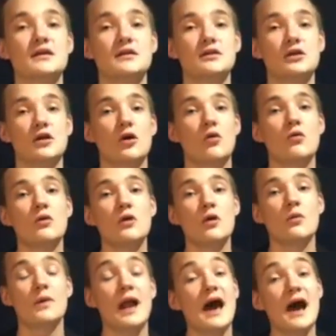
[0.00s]
And, you know,
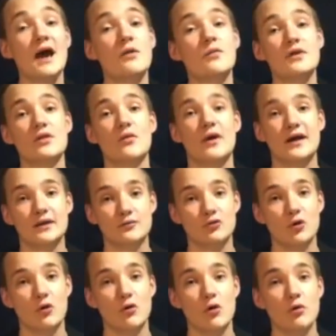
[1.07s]
when I win the
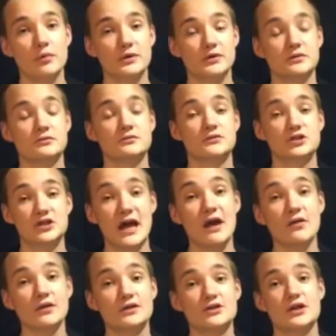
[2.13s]
YWO Open
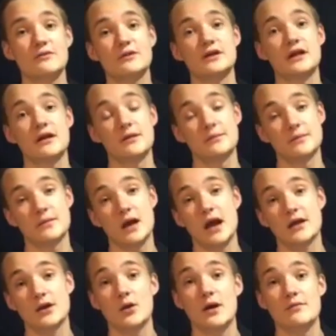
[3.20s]
Challenge, I mean, I,
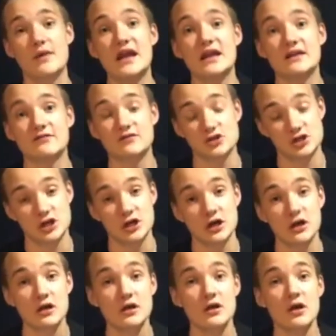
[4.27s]
I know I made it for
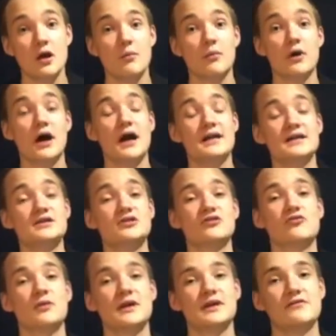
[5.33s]
sure. But I did
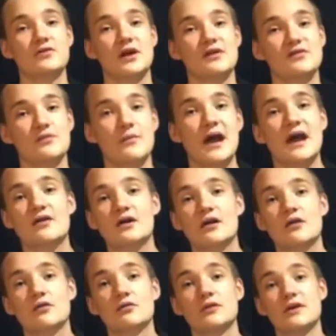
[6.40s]
just want to give you guys some
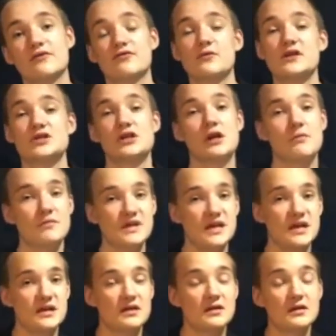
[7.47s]
background information on
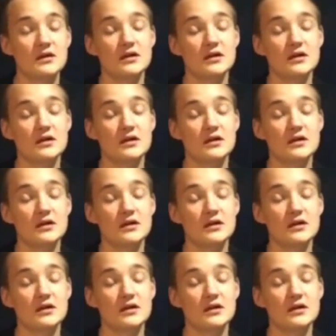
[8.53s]
me.